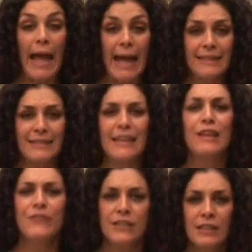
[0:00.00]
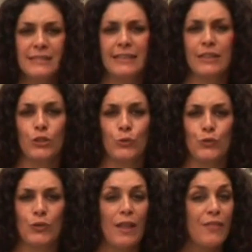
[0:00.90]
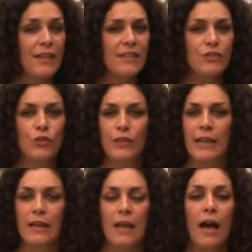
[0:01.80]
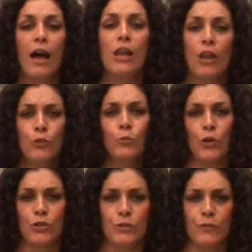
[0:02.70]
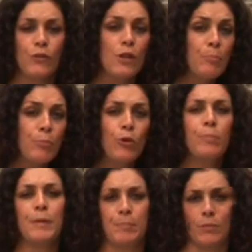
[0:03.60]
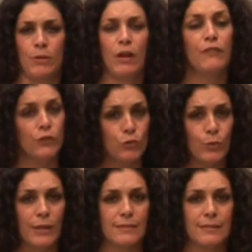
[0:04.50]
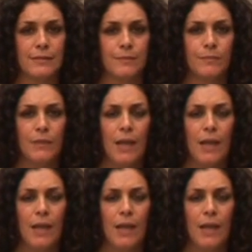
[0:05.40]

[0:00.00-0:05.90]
And if it continues, things could get a lot worse for the poor people of Honduras.